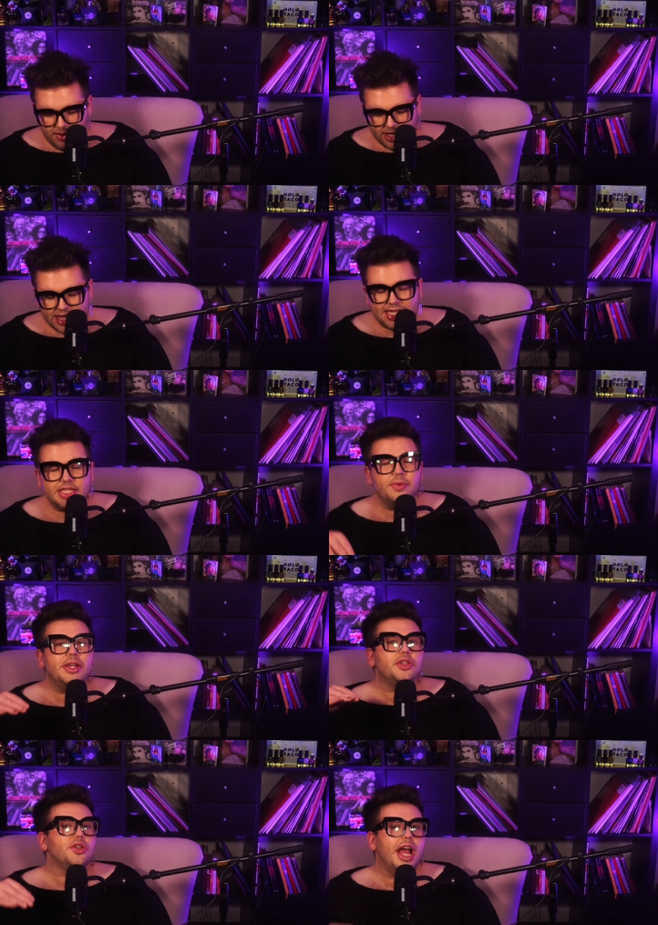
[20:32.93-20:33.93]
unless you want
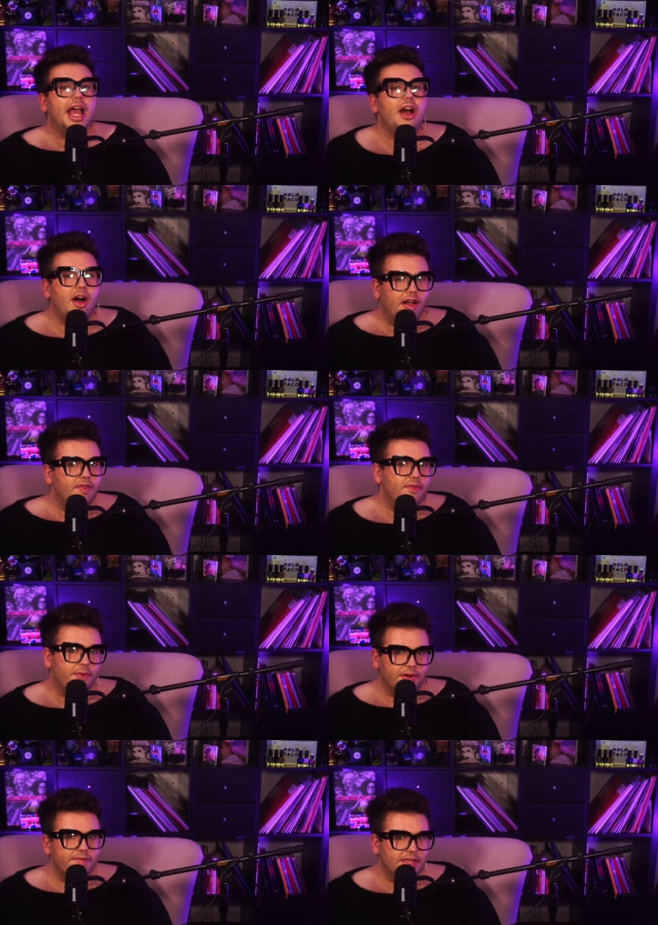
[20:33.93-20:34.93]
to try all
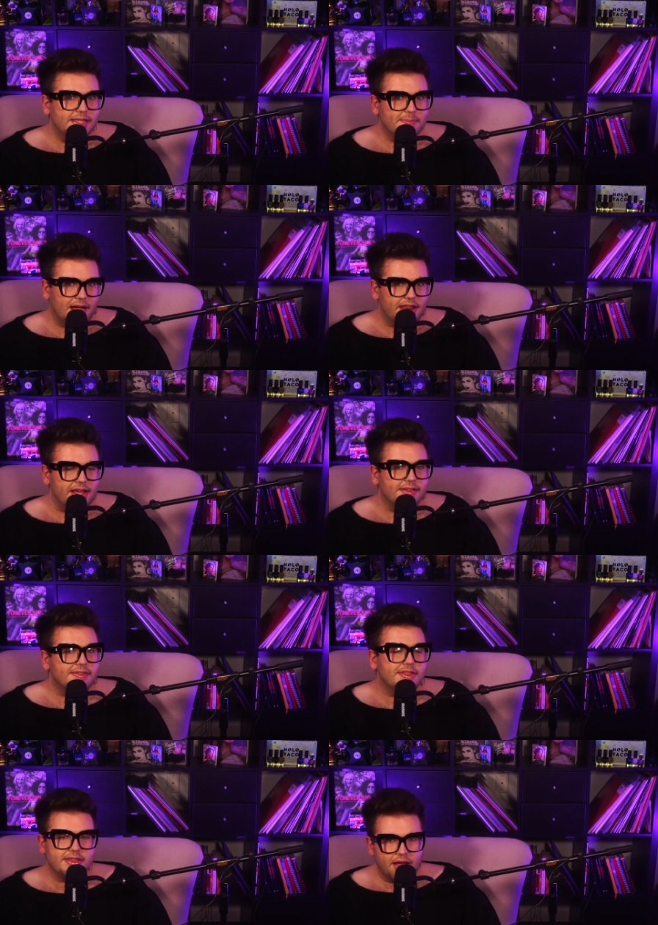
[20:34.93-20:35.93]
four of these products
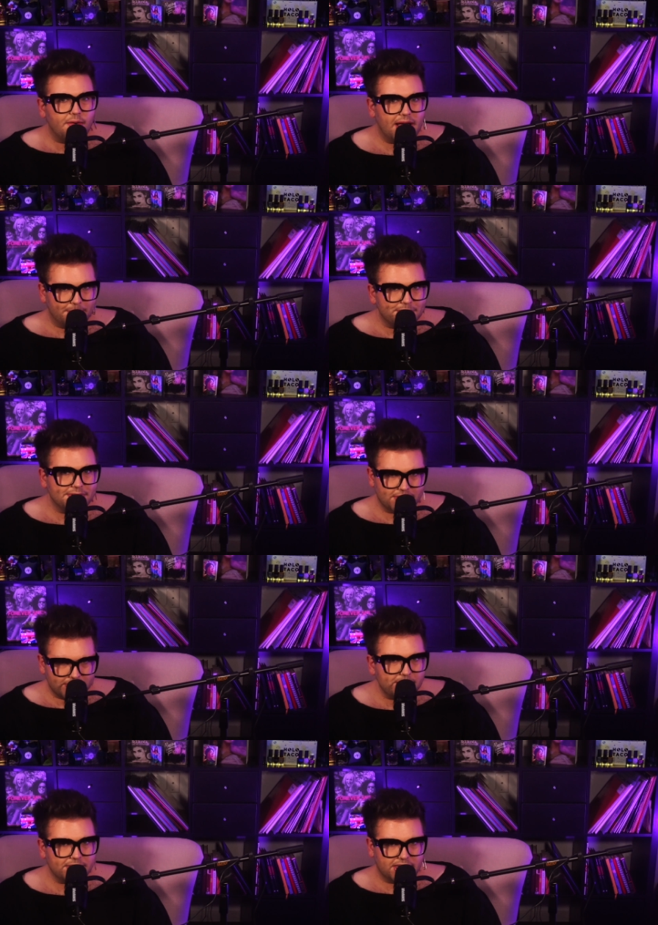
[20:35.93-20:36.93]
no
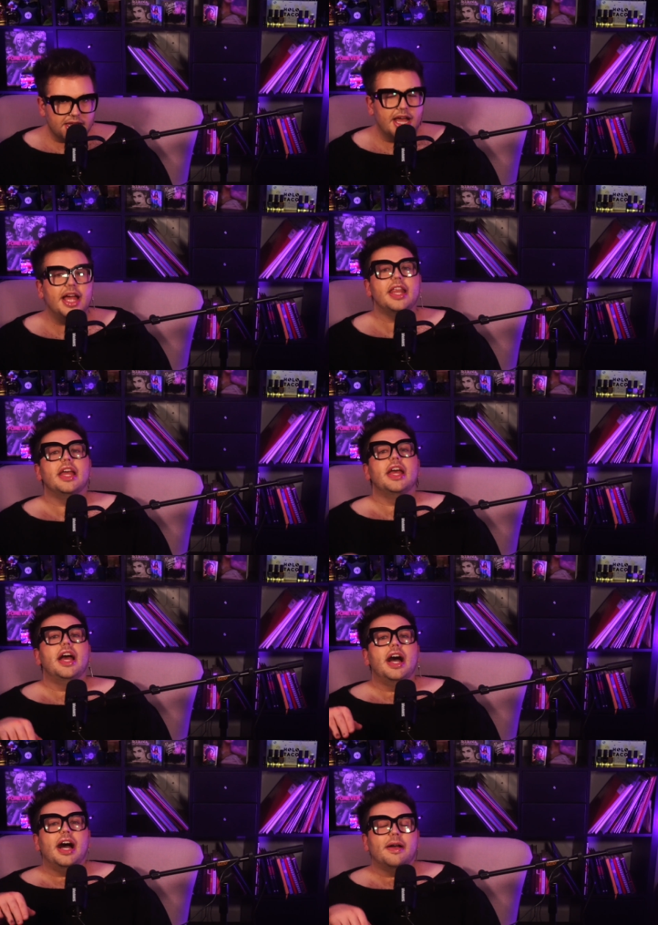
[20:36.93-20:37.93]
absolutely not
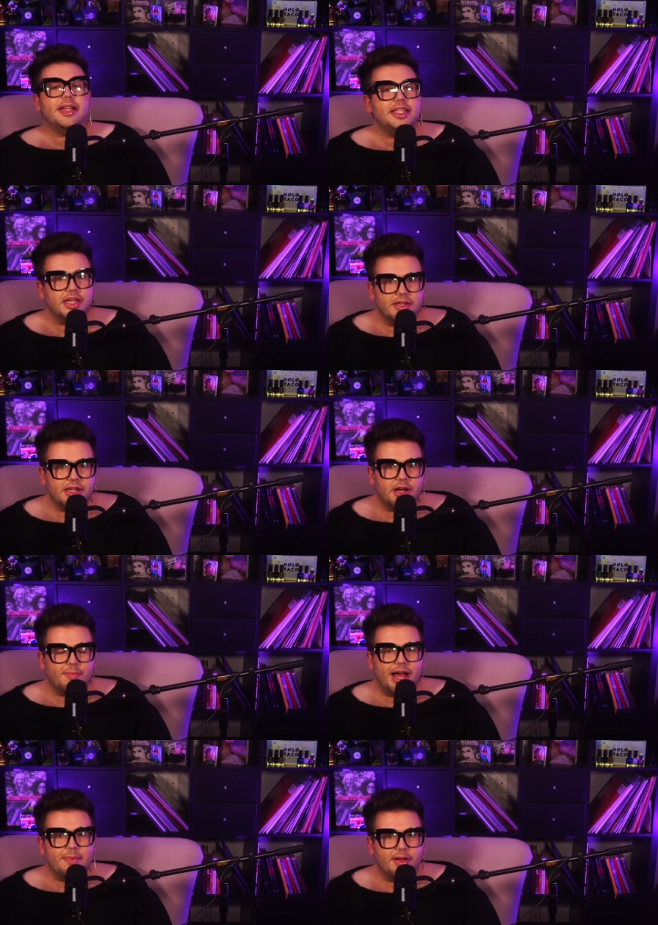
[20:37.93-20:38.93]
i'm going to tell you to go
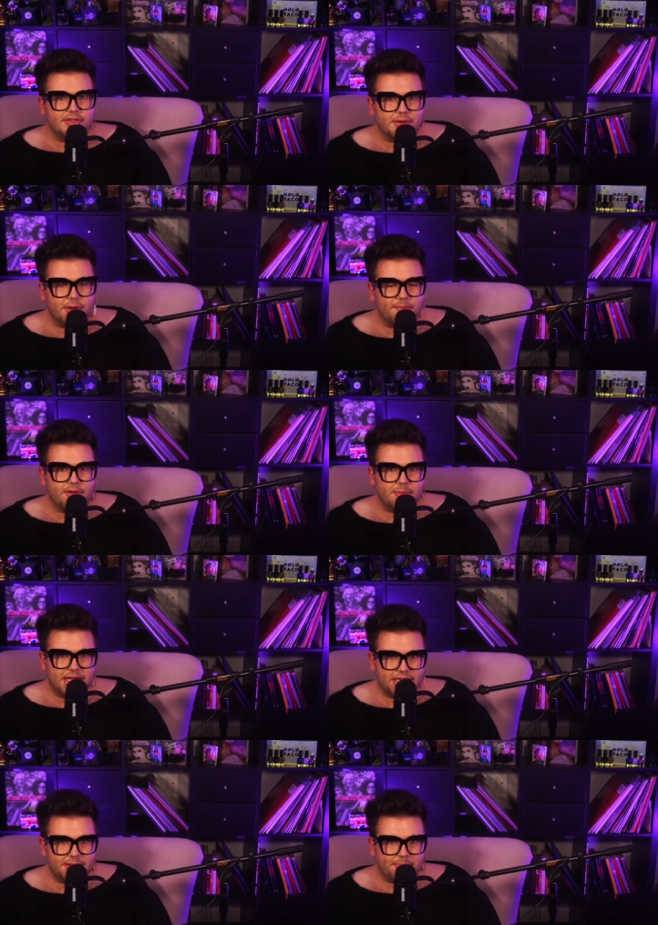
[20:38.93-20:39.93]
buy a multichrome from an
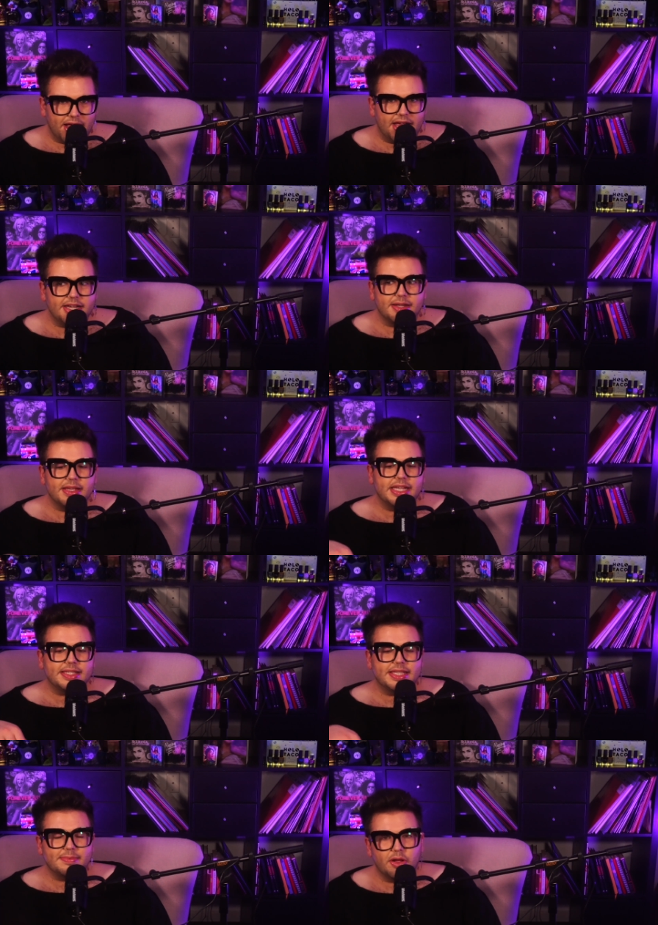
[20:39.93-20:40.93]
indie brand because
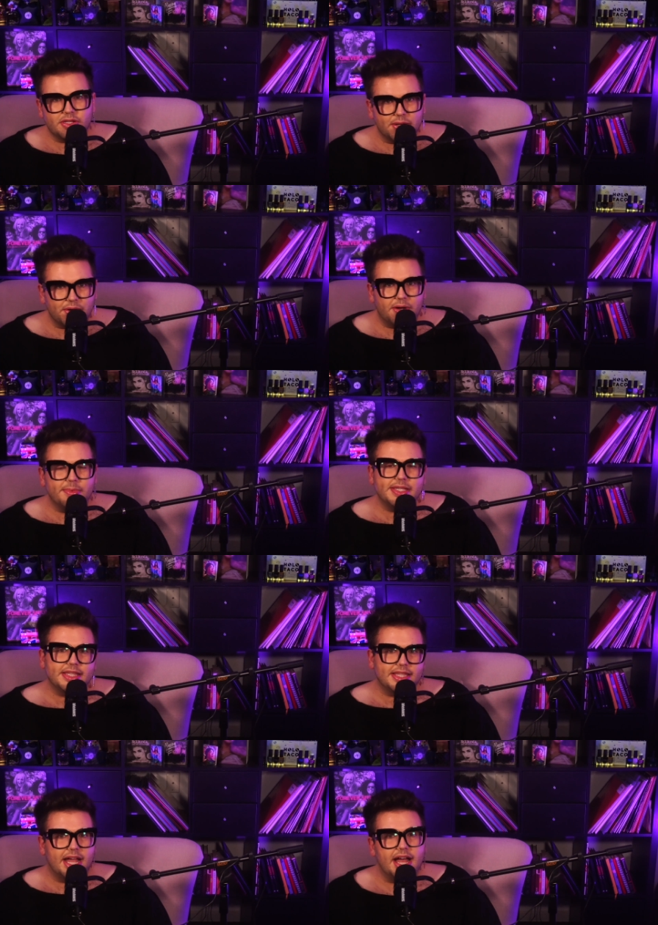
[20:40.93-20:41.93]
this multichrome is
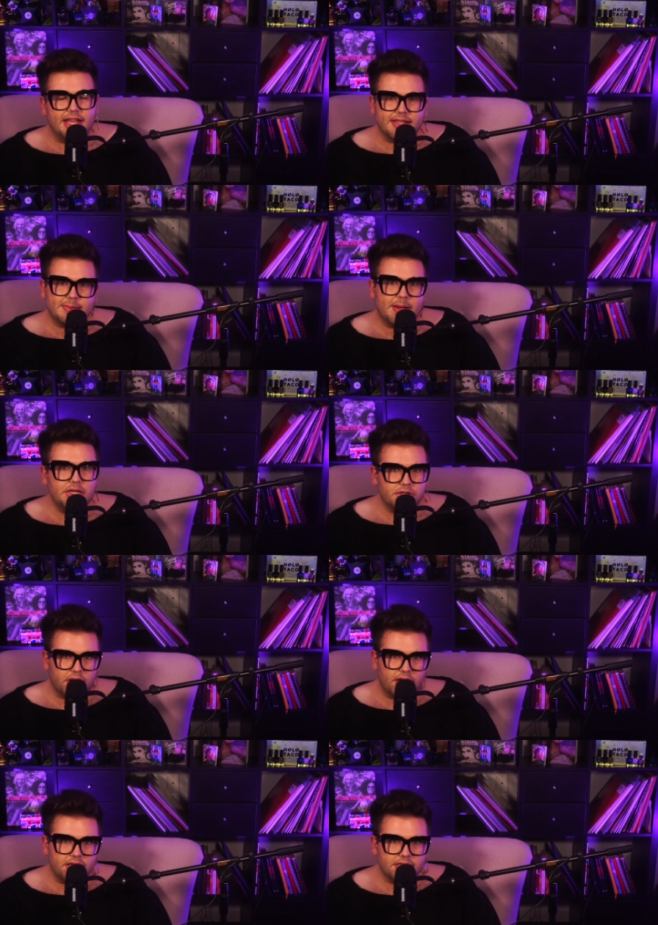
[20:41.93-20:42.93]
not
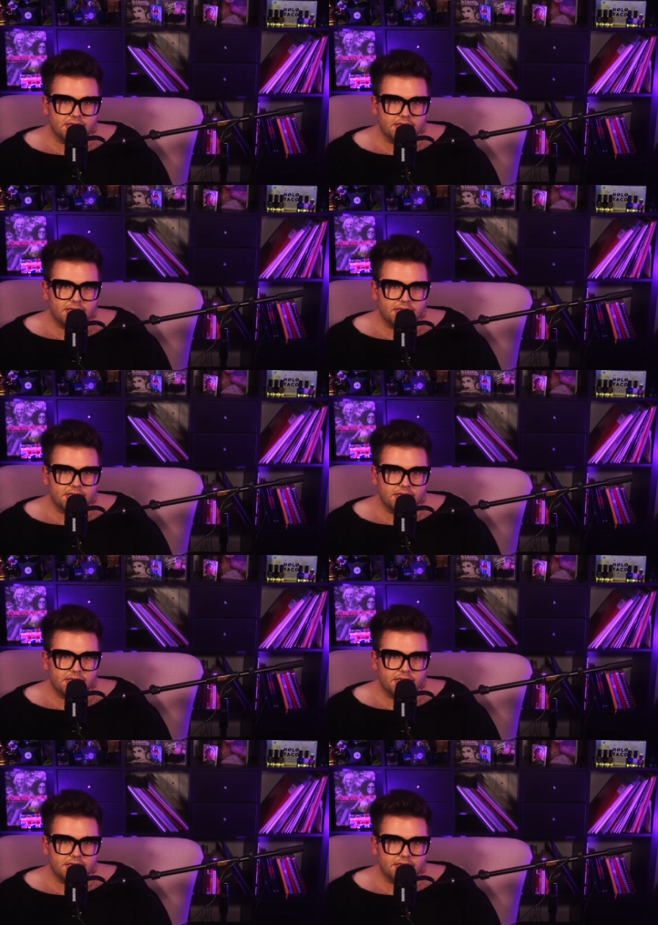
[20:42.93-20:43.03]
special